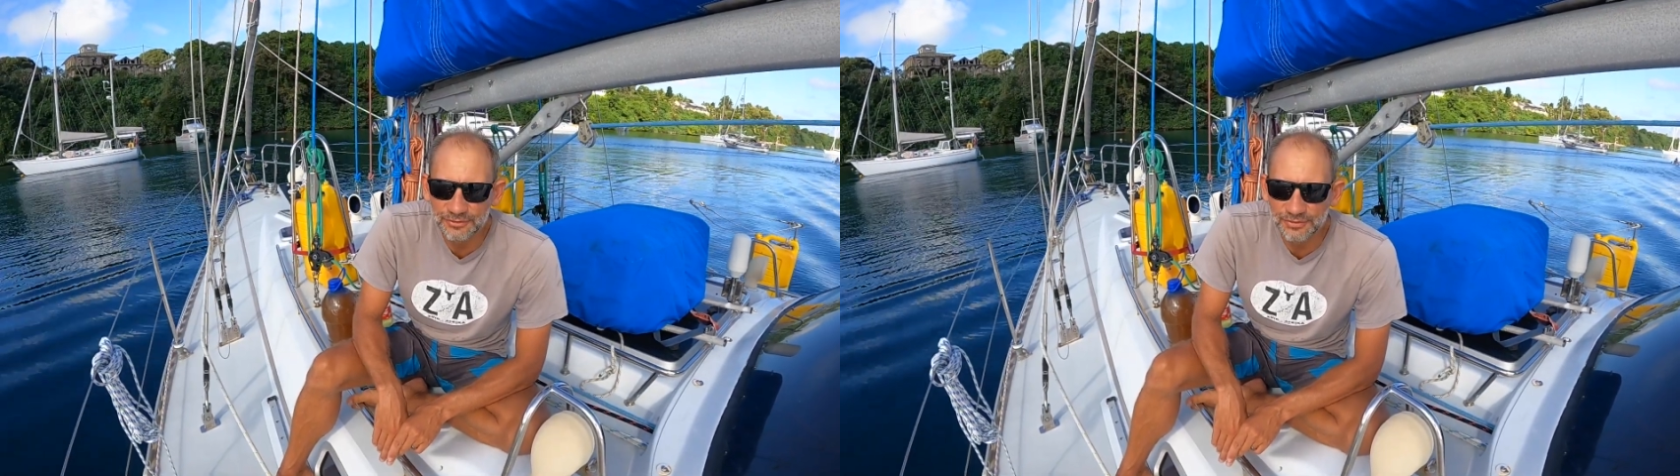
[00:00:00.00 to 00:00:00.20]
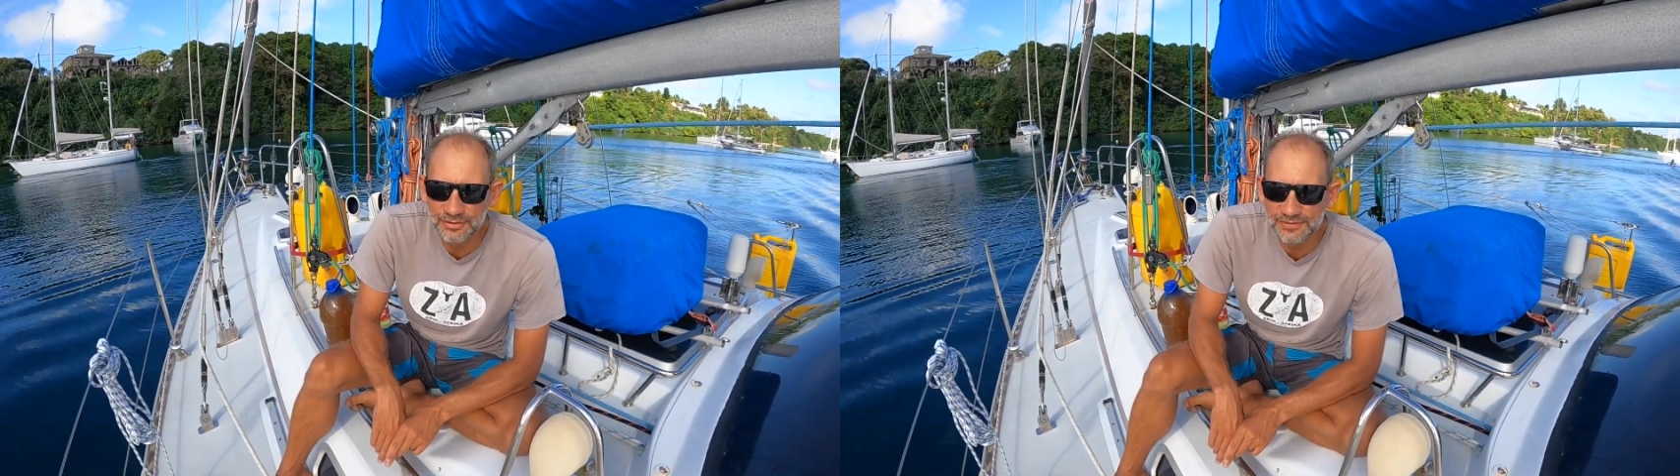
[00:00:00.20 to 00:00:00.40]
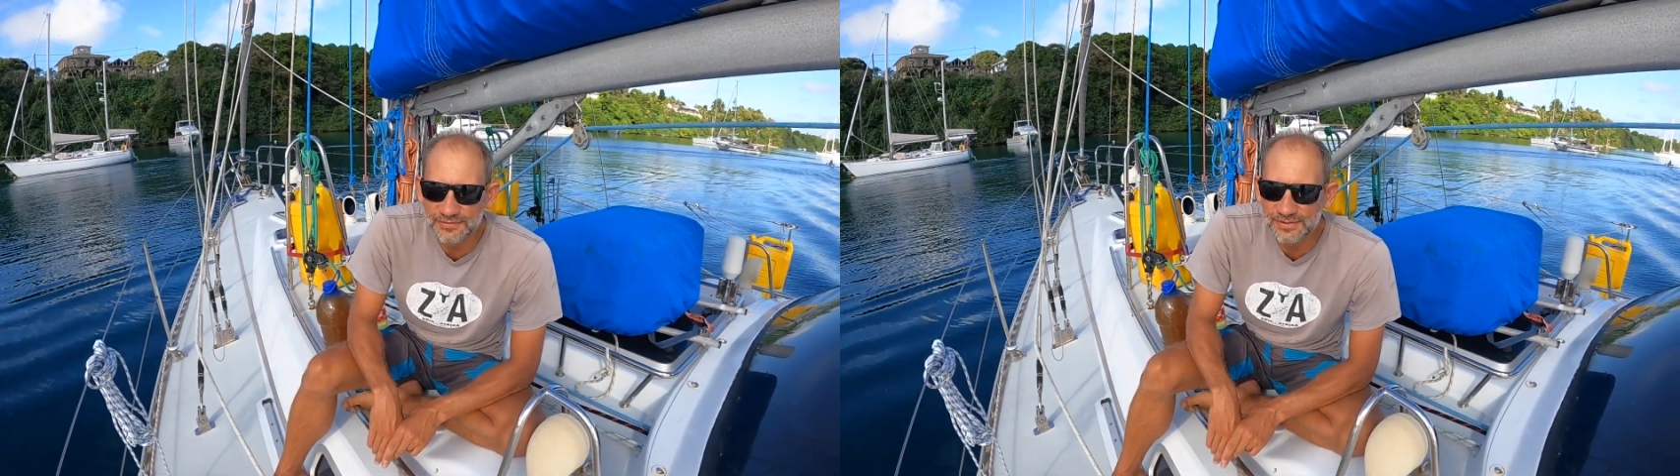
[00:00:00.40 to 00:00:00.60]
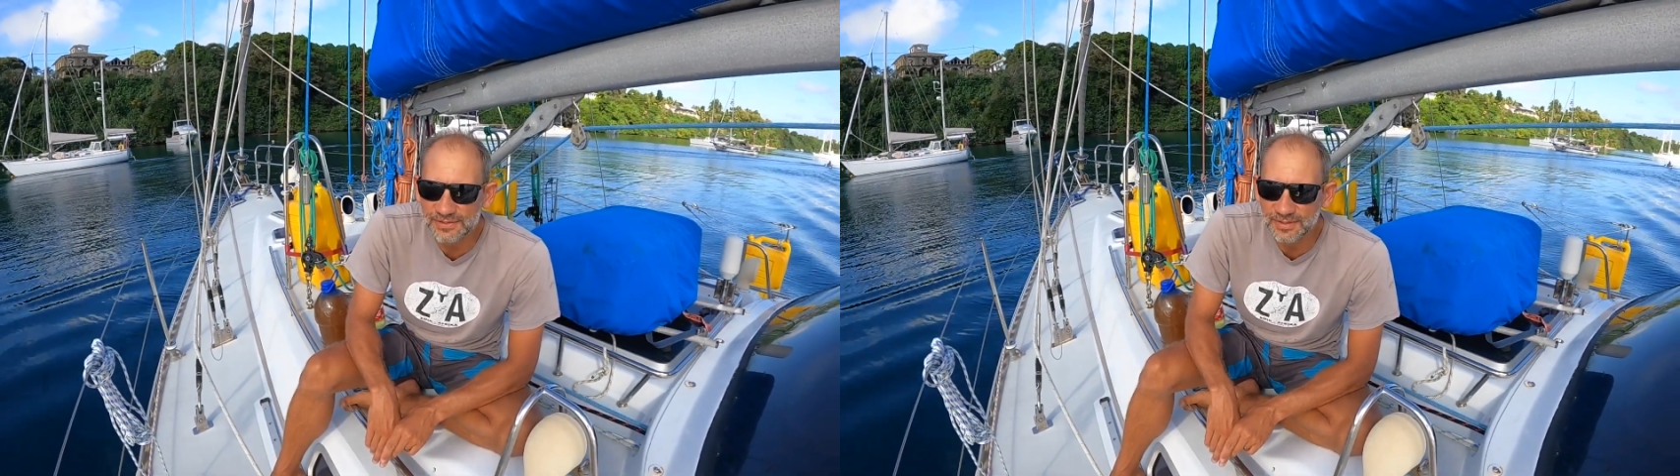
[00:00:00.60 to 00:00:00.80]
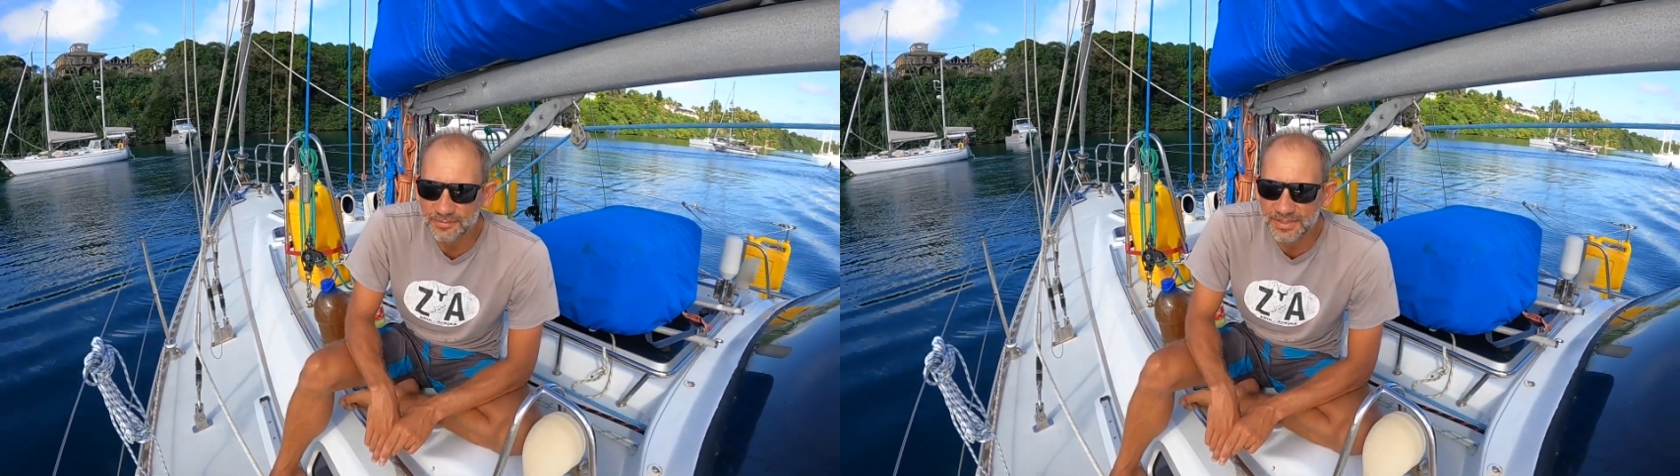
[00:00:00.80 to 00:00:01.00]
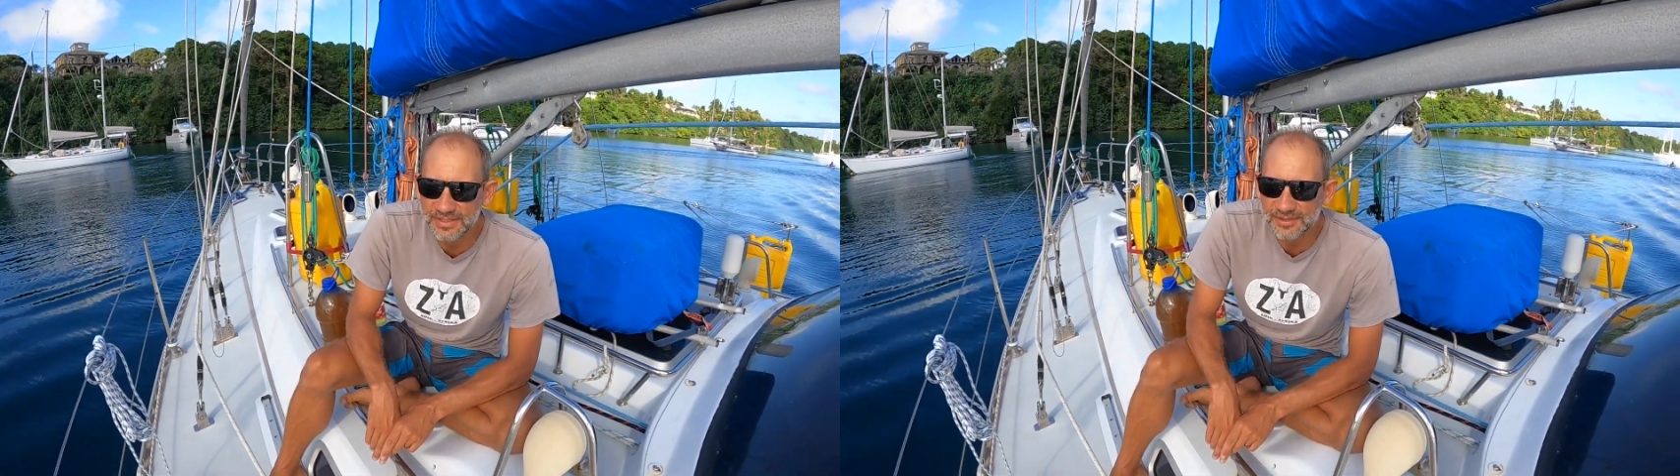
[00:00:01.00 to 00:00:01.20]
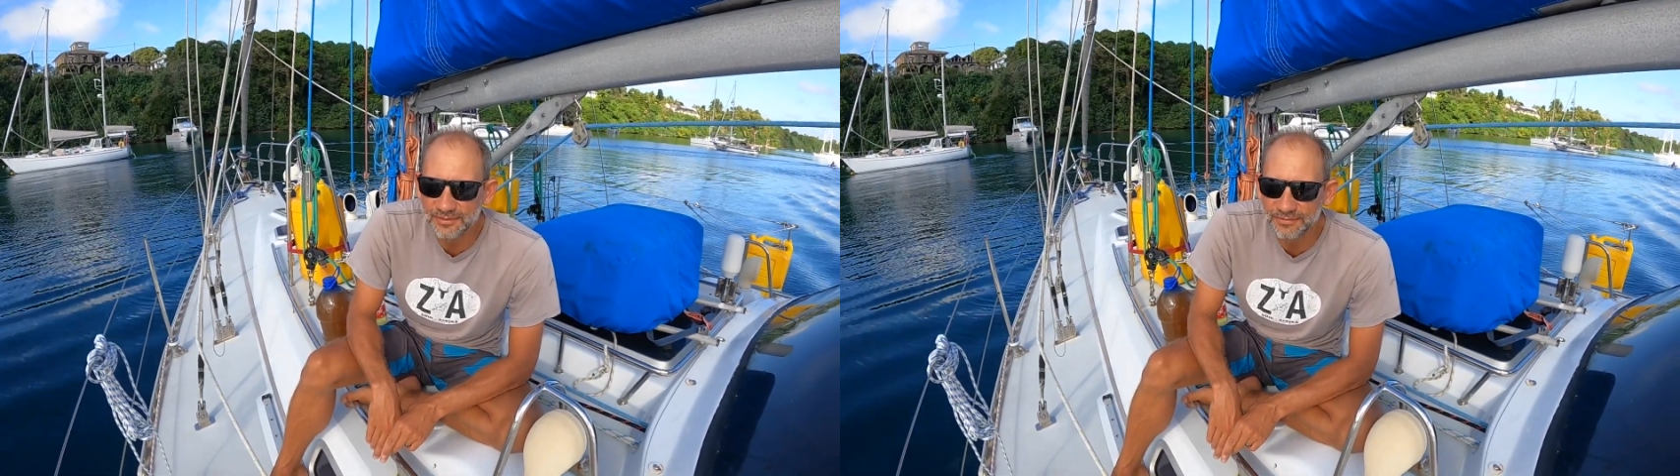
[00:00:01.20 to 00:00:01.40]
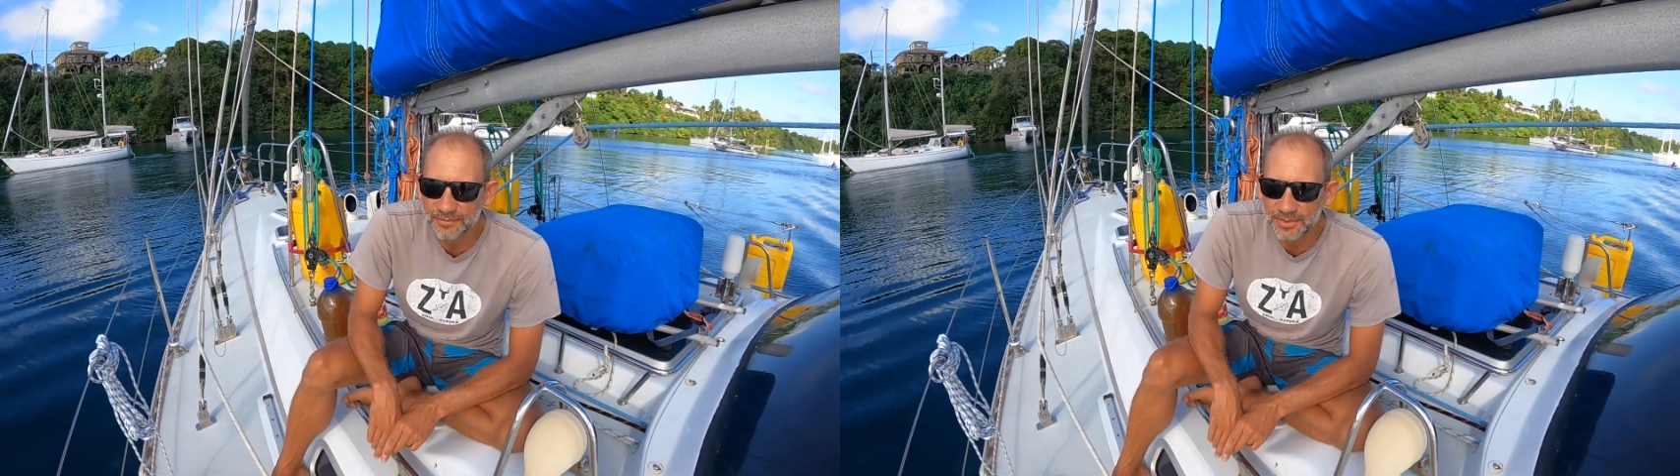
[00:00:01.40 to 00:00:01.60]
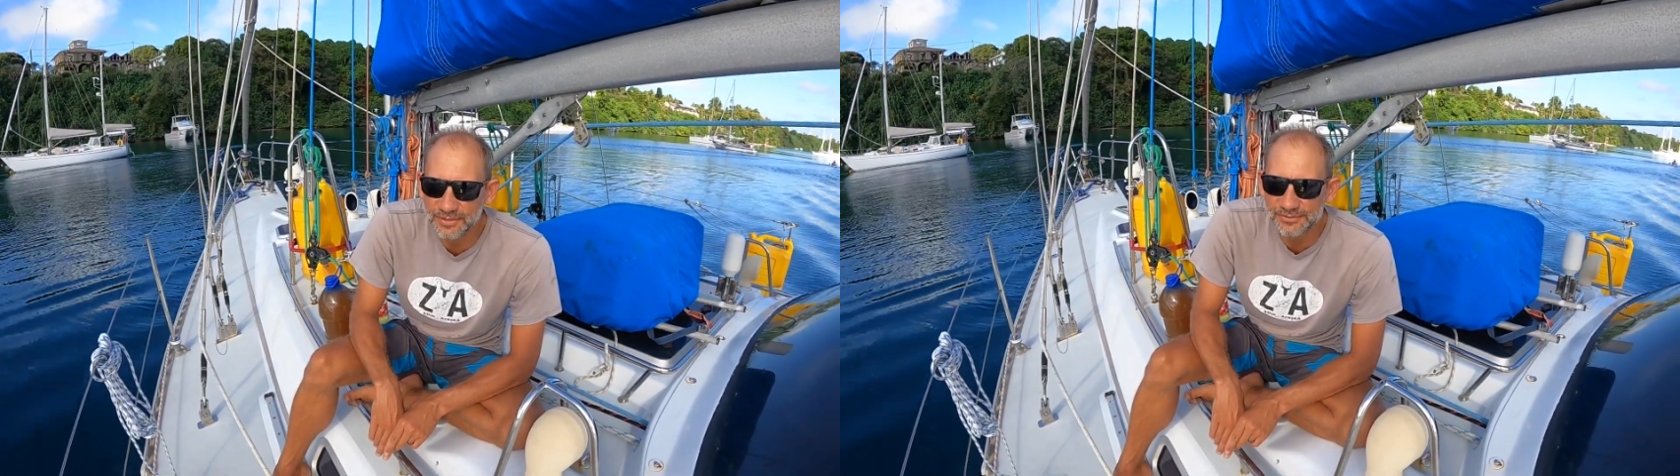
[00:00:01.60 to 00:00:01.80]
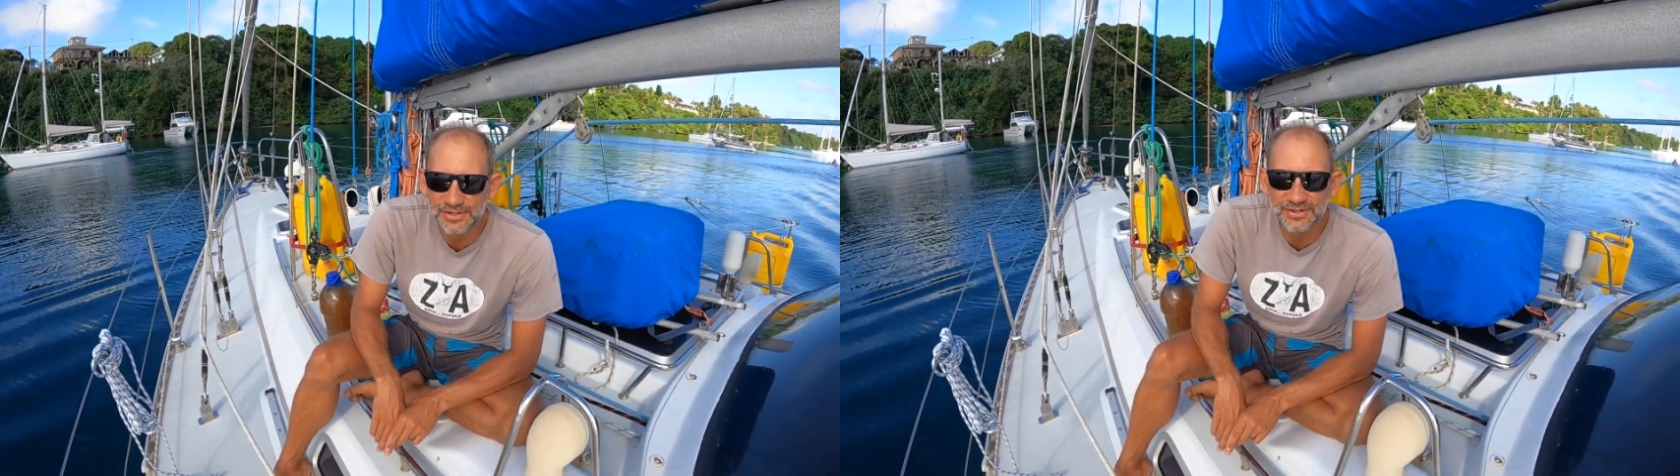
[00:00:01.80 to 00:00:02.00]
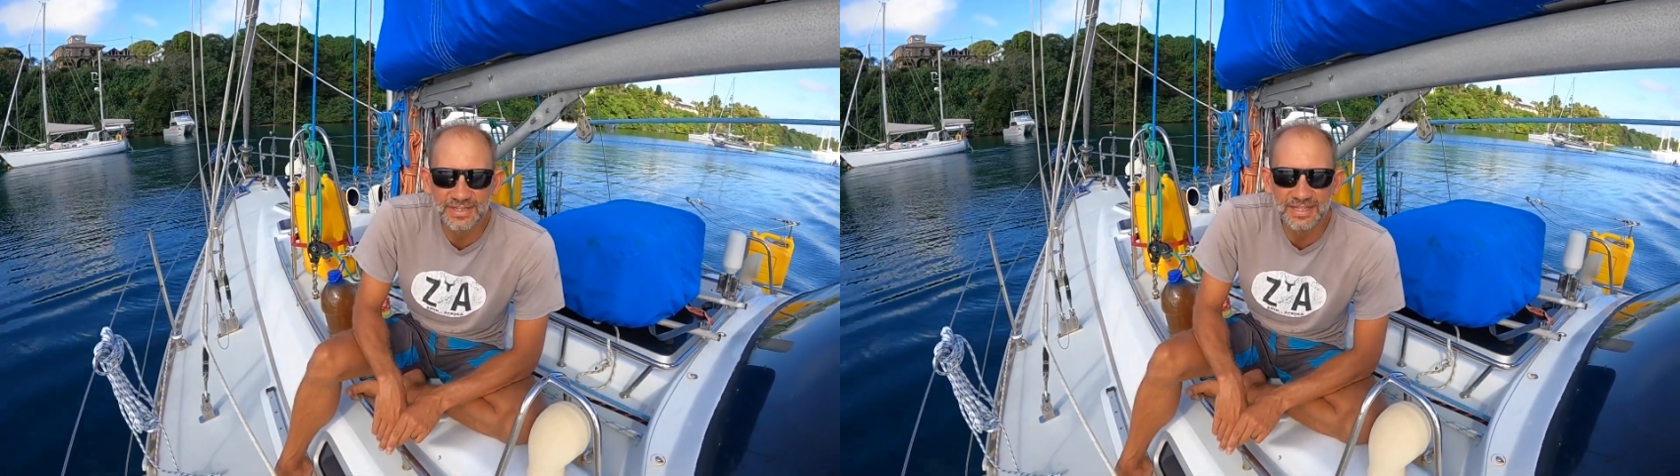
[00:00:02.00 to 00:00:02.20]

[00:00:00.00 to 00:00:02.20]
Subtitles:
transfer some diesel from our jerry